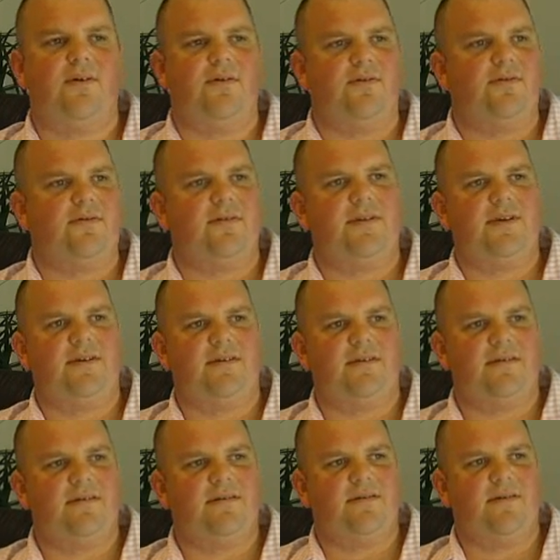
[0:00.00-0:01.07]
Oh, look, I
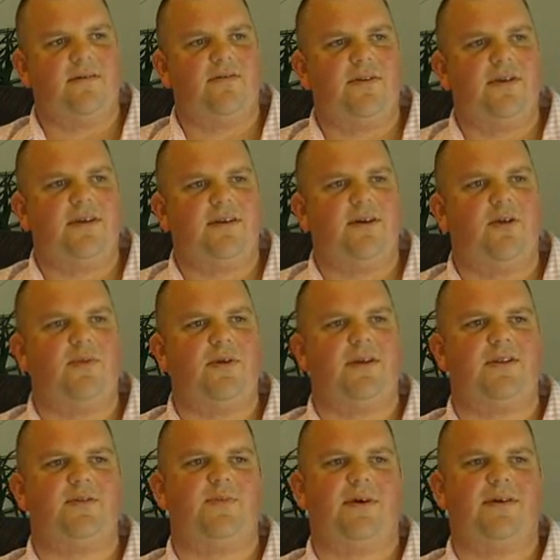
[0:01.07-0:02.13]
hope it
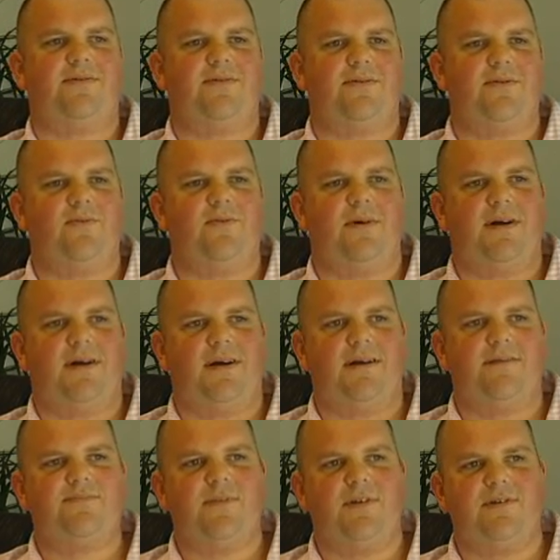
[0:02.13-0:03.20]
gets back
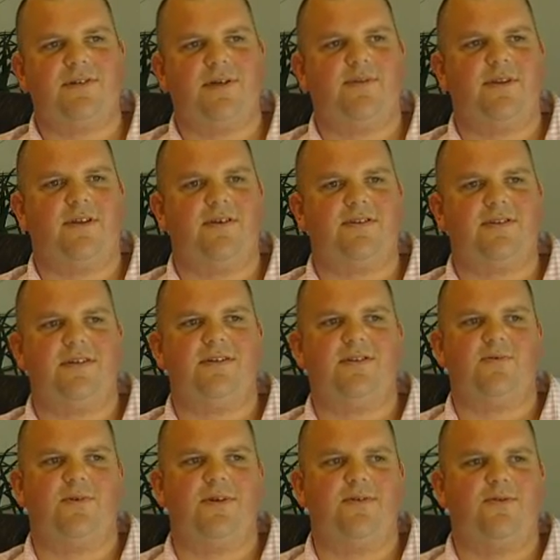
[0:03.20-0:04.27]
to some of those things
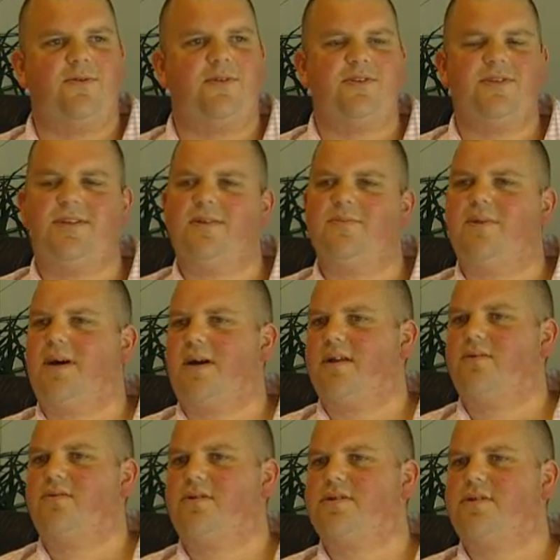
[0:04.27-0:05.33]
that we'd all considered part
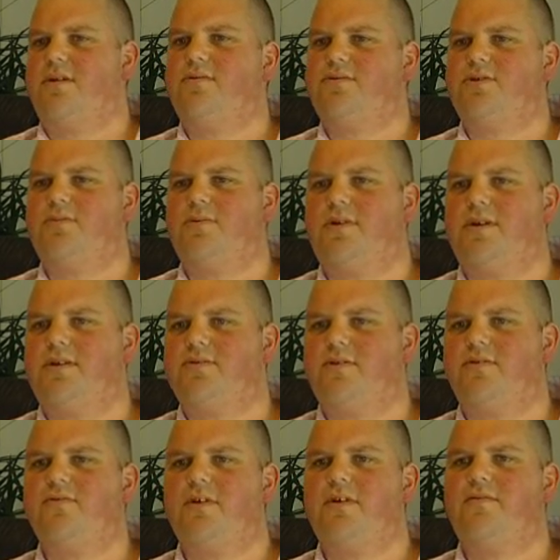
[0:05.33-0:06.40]
of Knights culture being
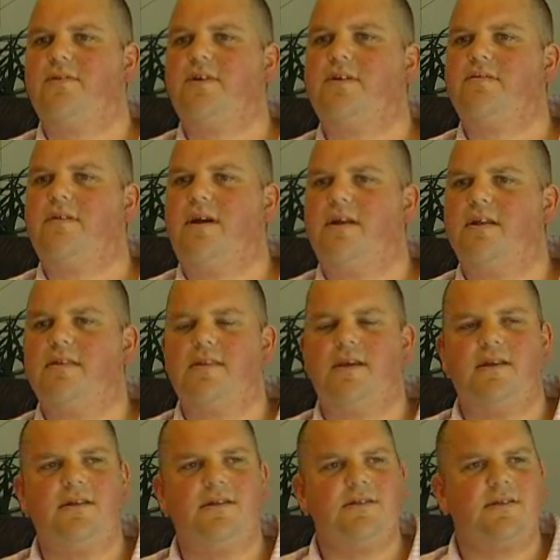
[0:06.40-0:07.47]
sort of reinvigorated, and
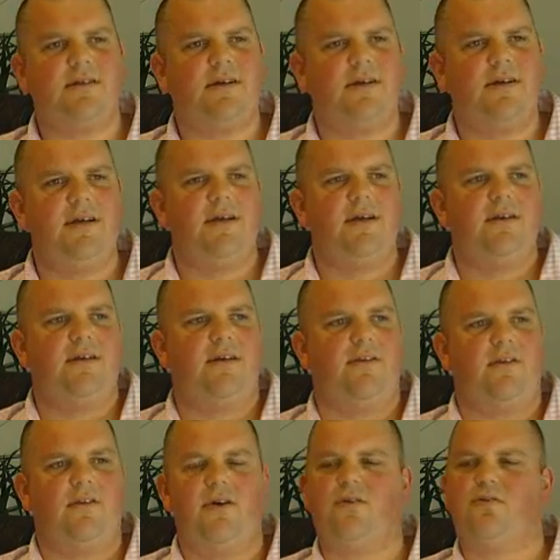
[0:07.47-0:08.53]
that is the
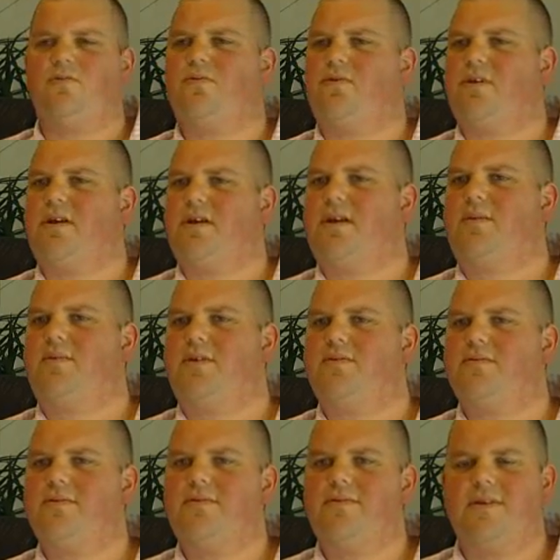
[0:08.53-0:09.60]
local product coming
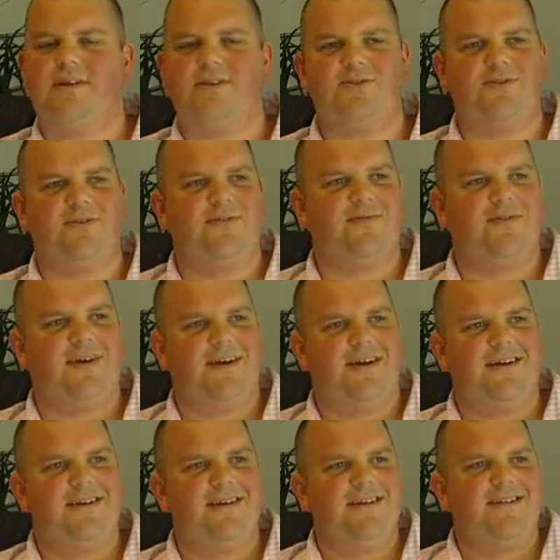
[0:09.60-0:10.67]
through, that sort
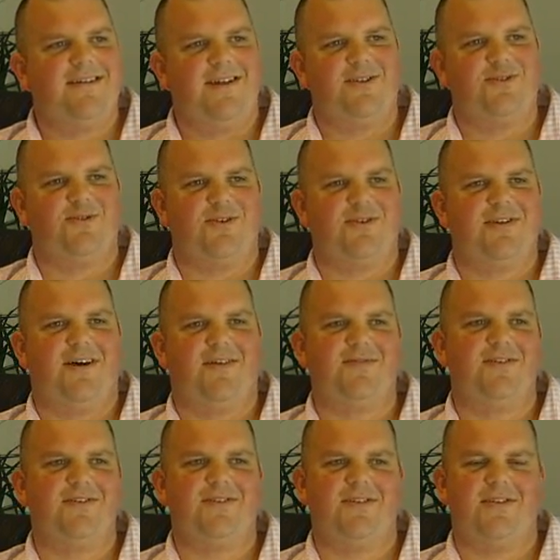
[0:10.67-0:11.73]
of
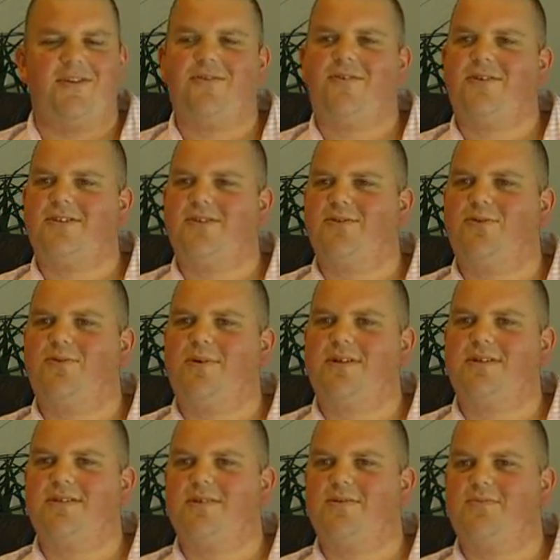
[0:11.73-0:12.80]
toughness that the Knights had
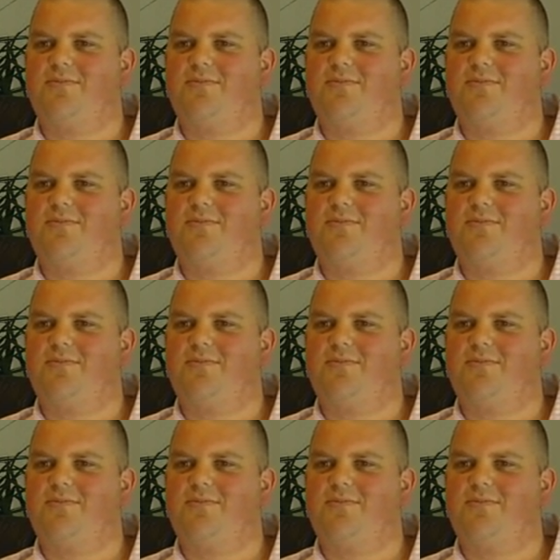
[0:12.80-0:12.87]
always